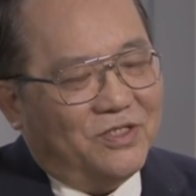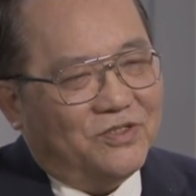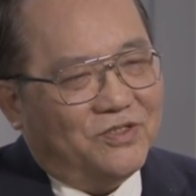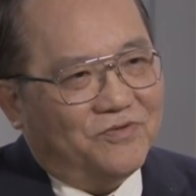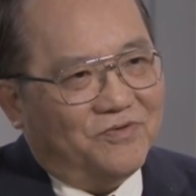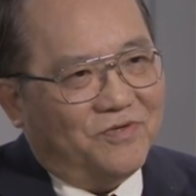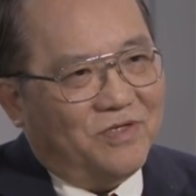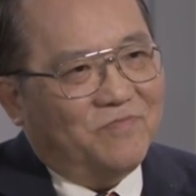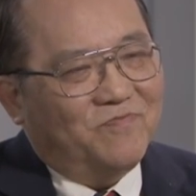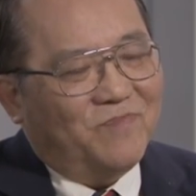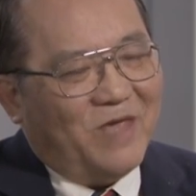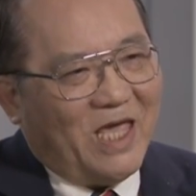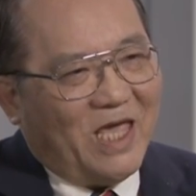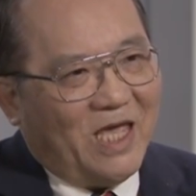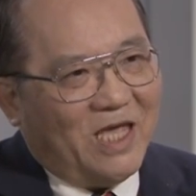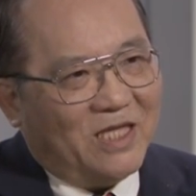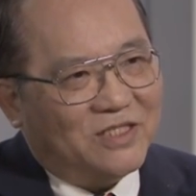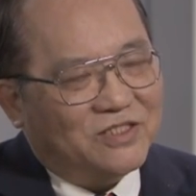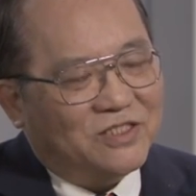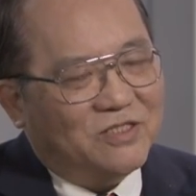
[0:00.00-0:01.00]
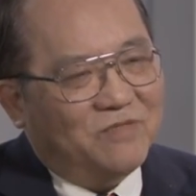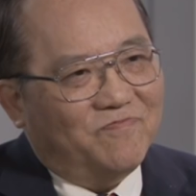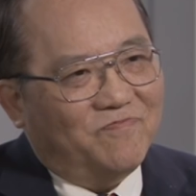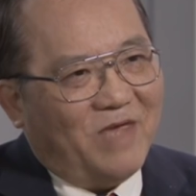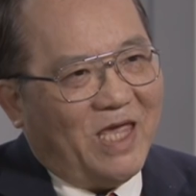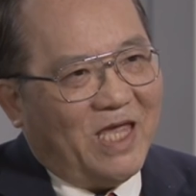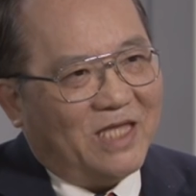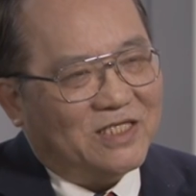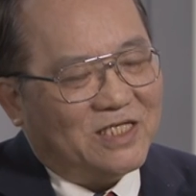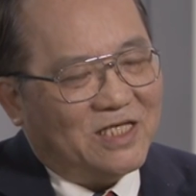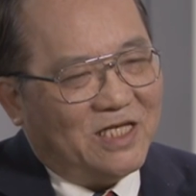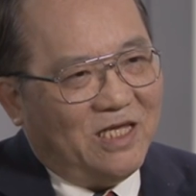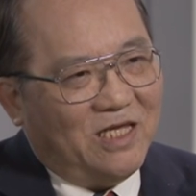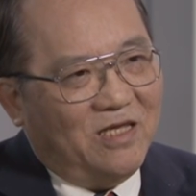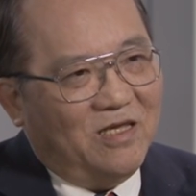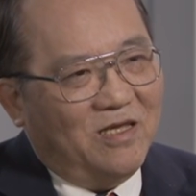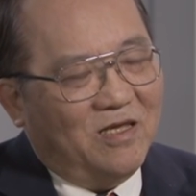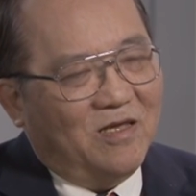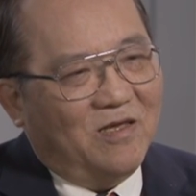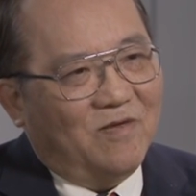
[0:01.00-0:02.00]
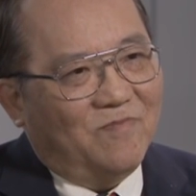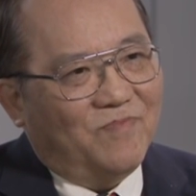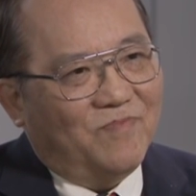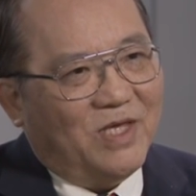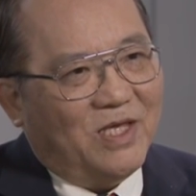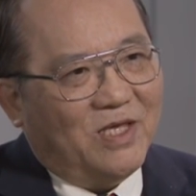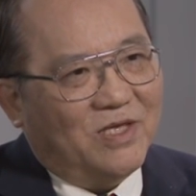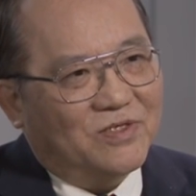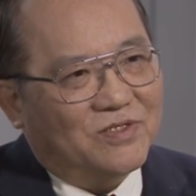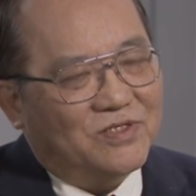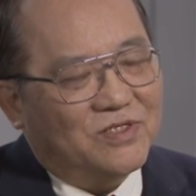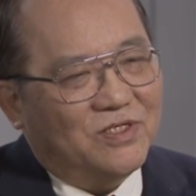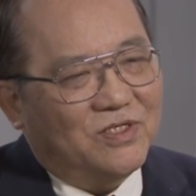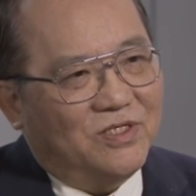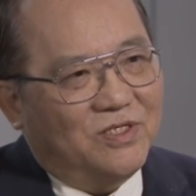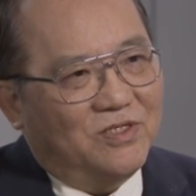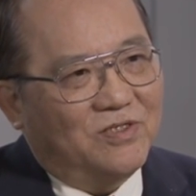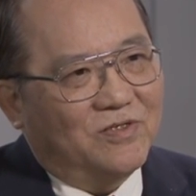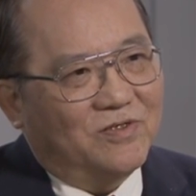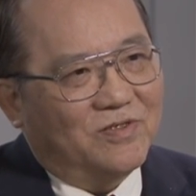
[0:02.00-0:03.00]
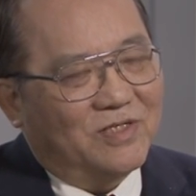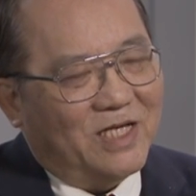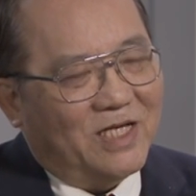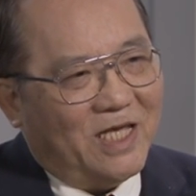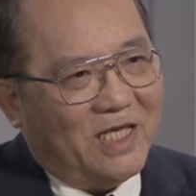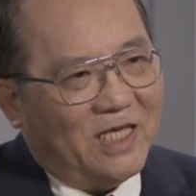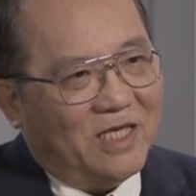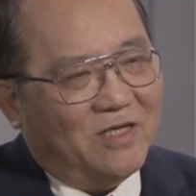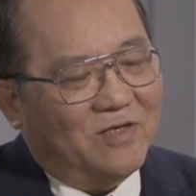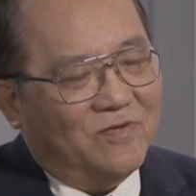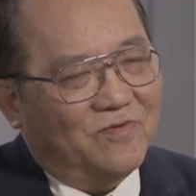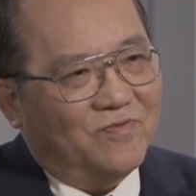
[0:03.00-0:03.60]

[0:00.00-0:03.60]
Treat badly because you don't like